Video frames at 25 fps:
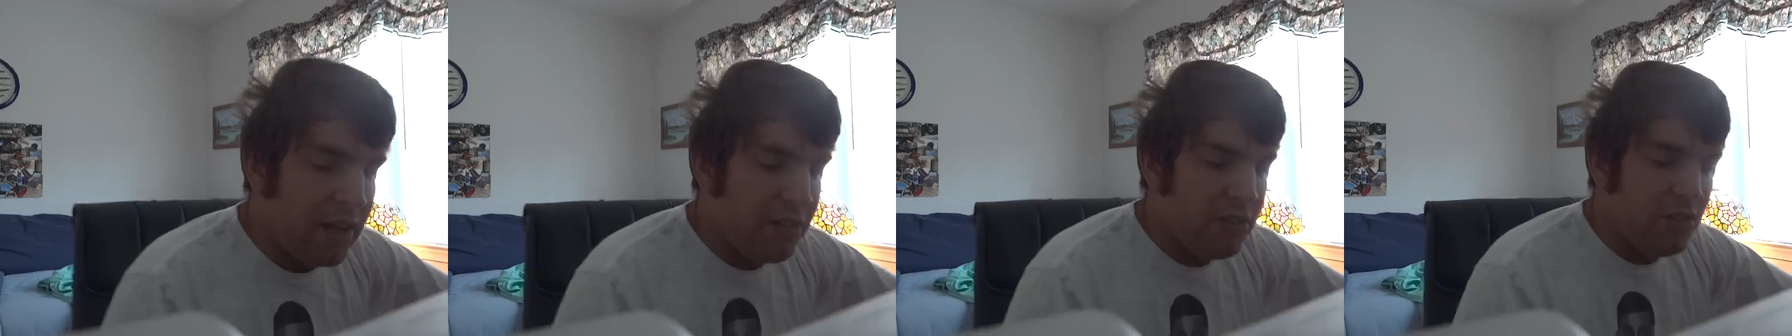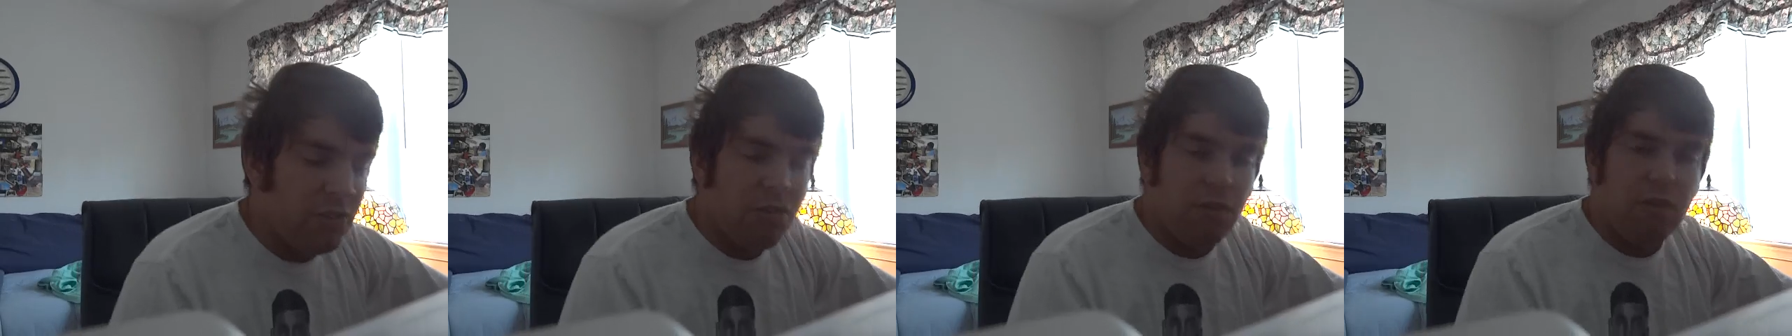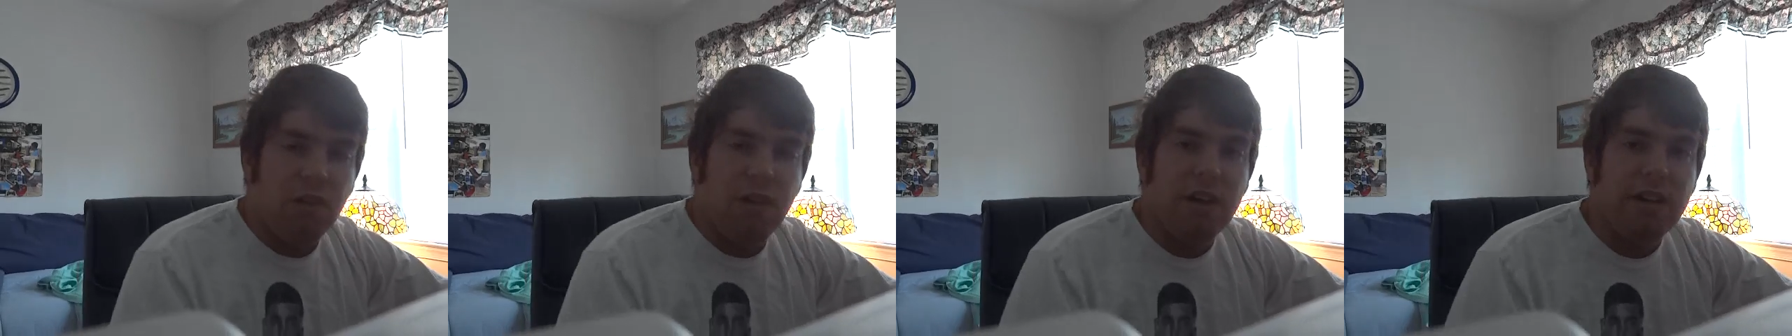
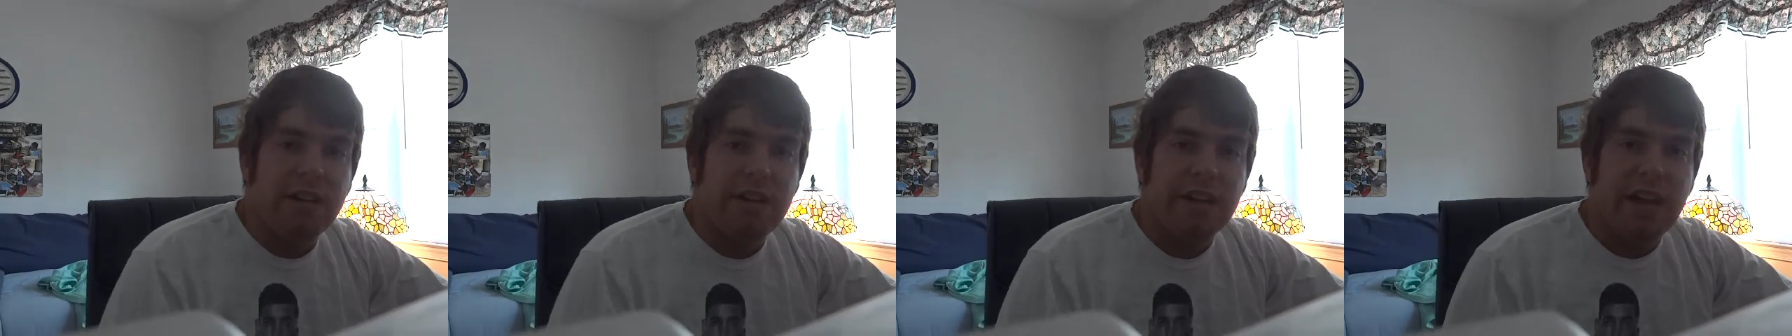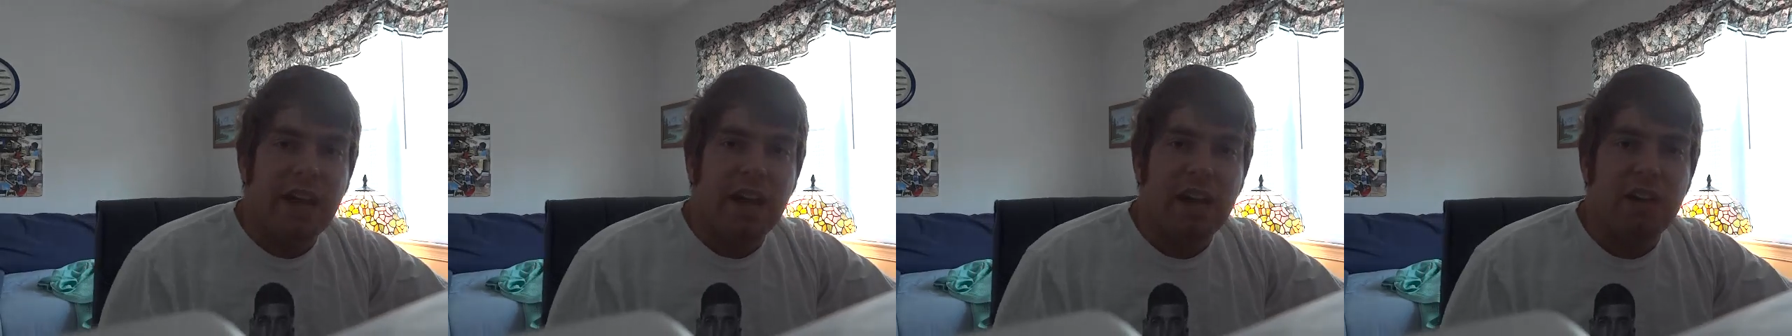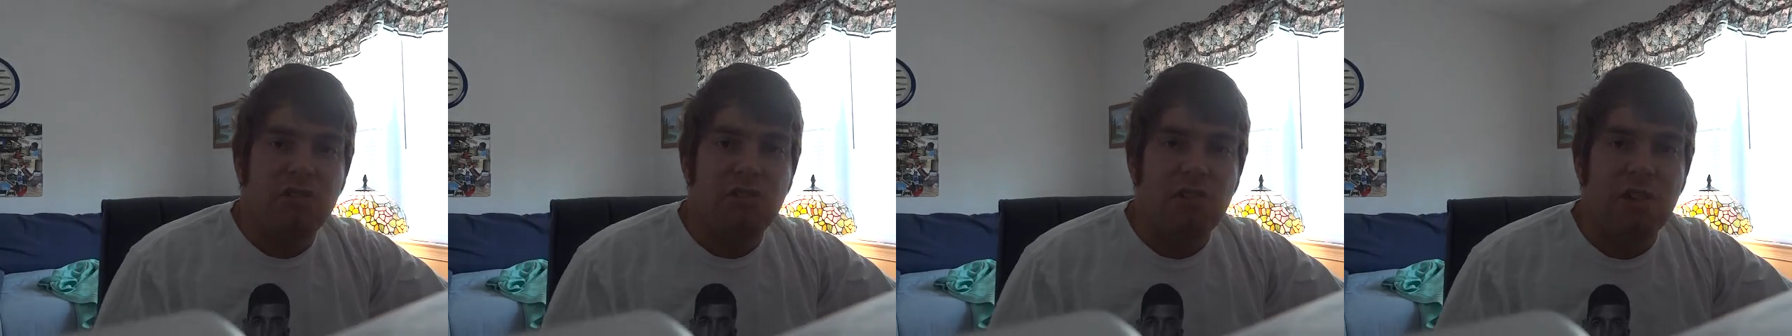just wanted to
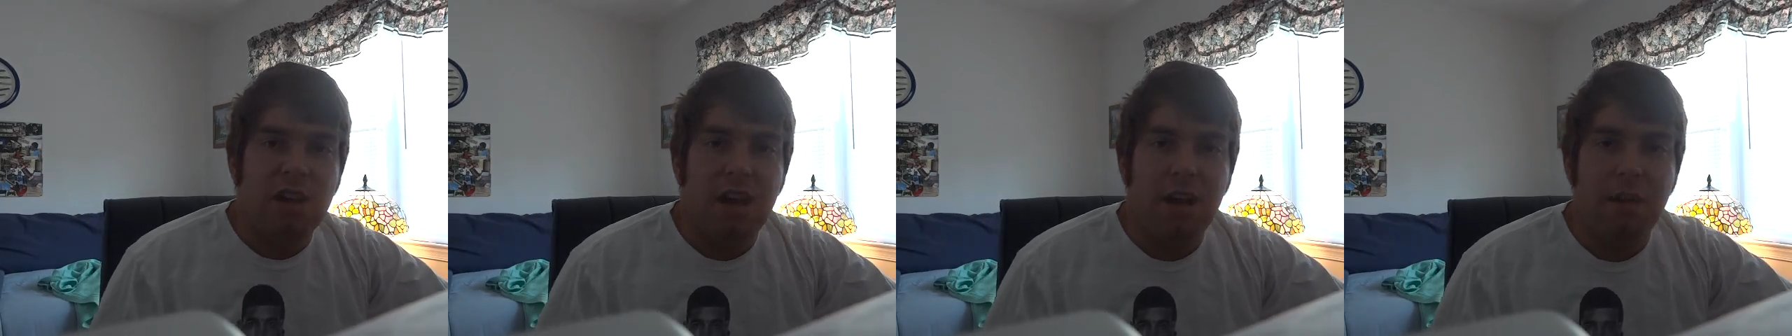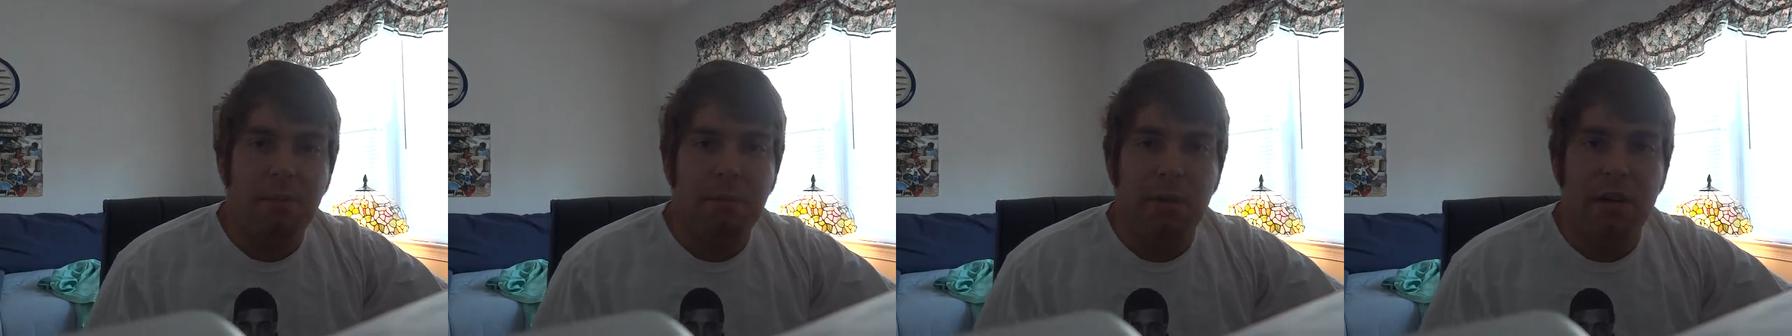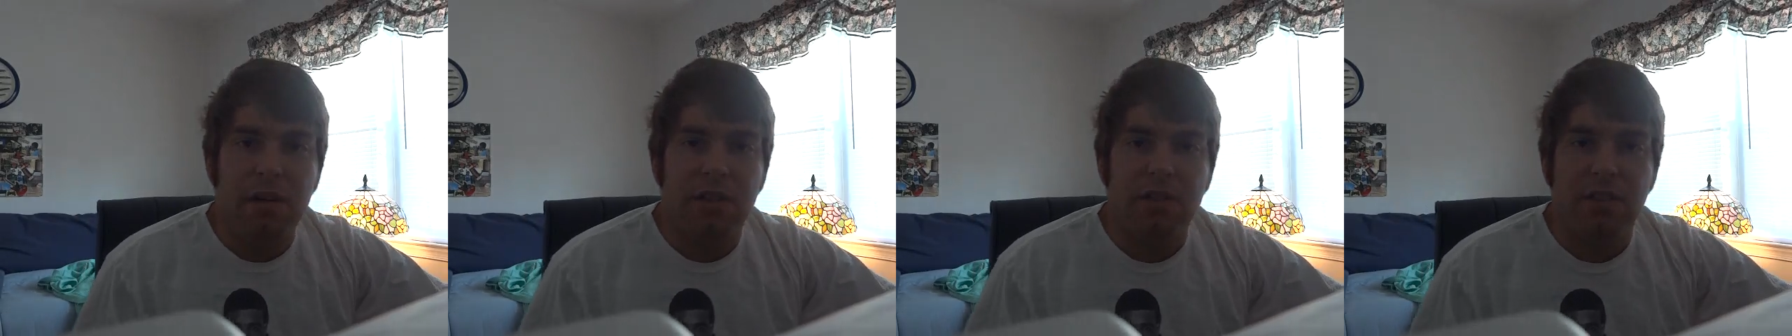catch you
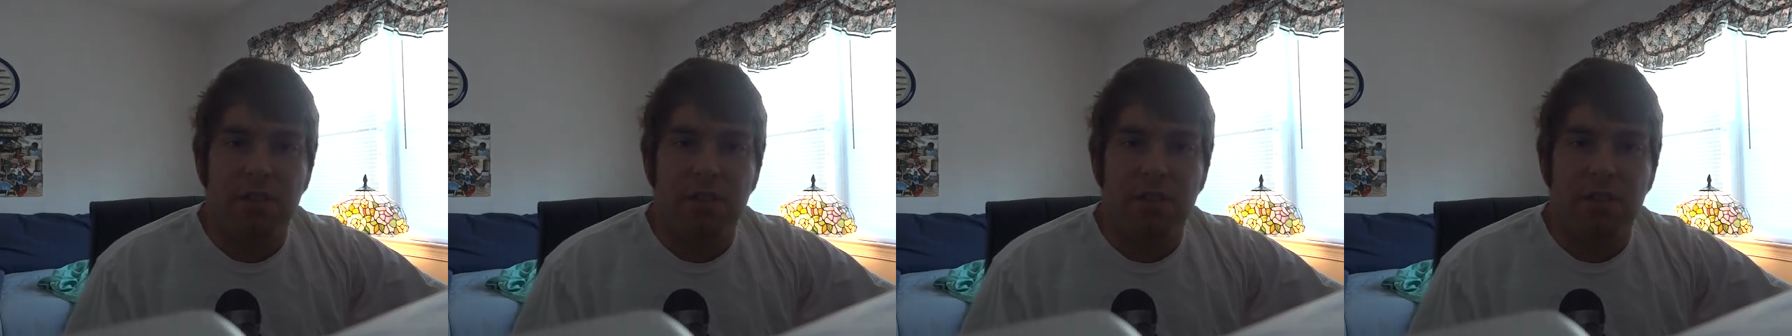up on